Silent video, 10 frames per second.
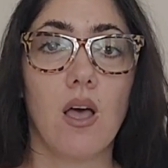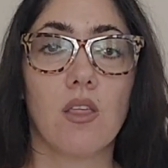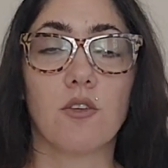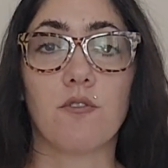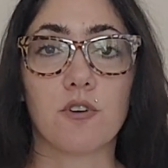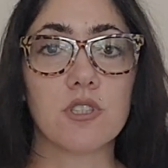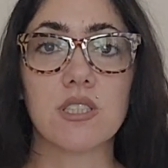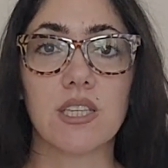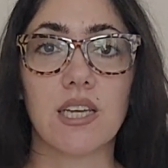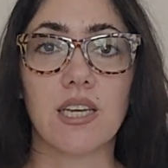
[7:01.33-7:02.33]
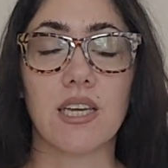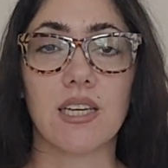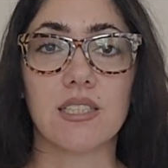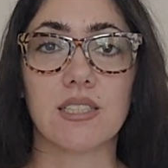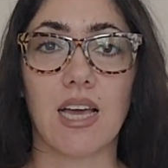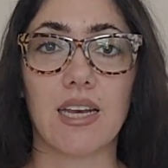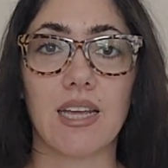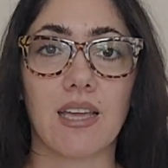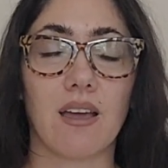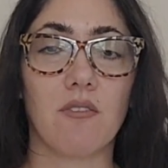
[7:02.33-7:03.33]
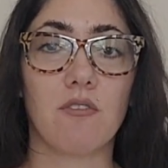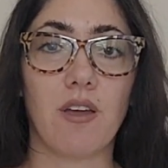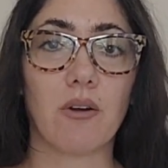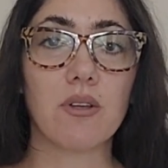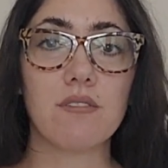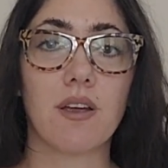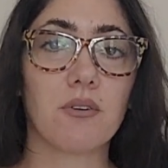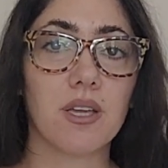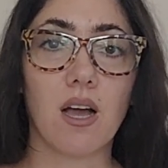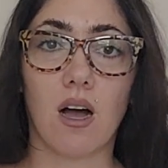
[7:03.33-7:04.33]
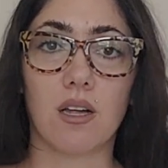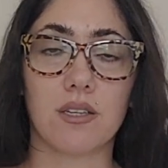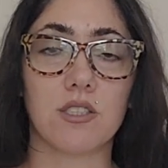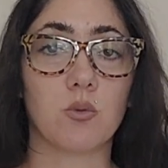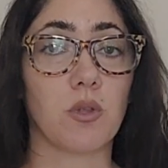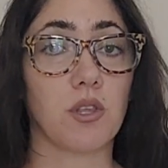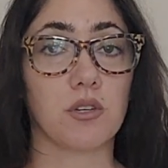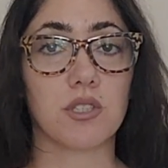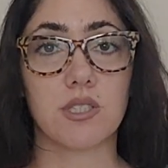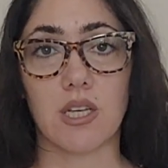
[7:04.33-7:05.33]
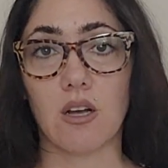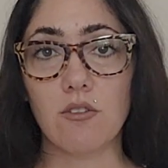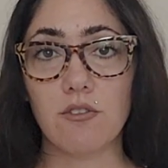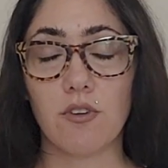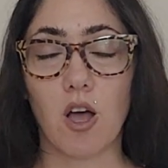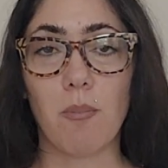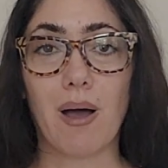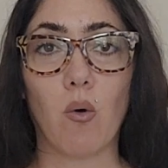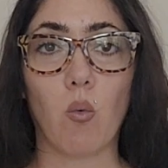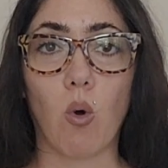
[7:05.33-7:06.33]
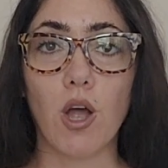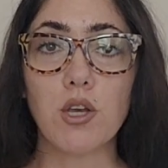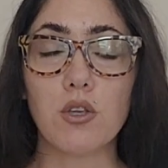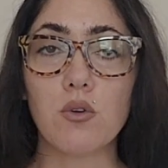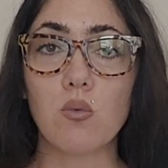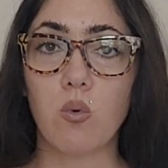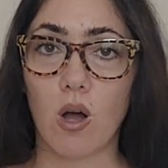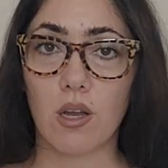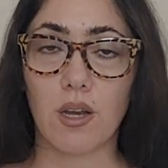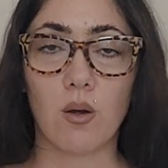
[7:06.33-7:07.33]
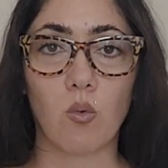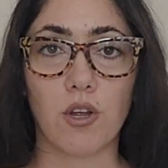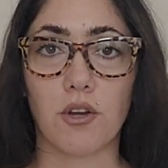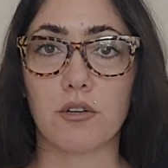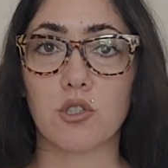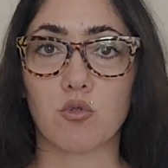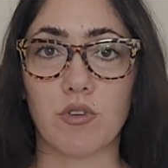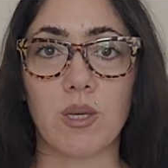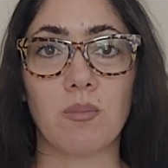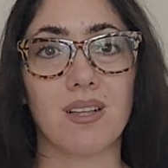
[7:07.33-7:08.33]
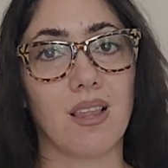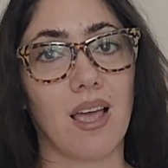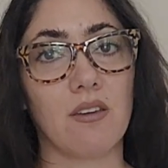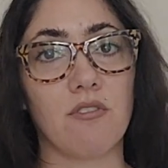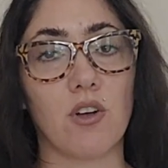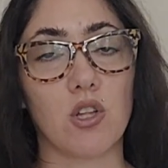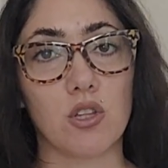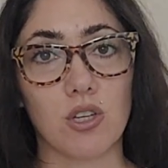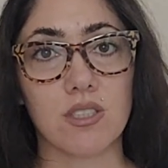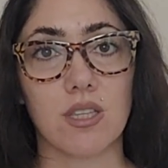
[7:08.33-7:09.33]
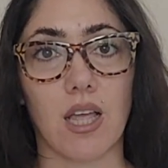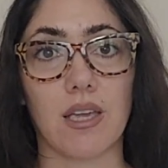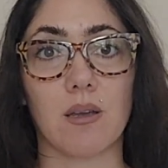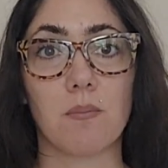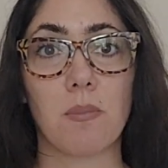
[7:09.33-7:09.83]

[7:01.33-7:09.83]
The first thing is getting very, very honest with yourself about what you want and what your dream life looks like.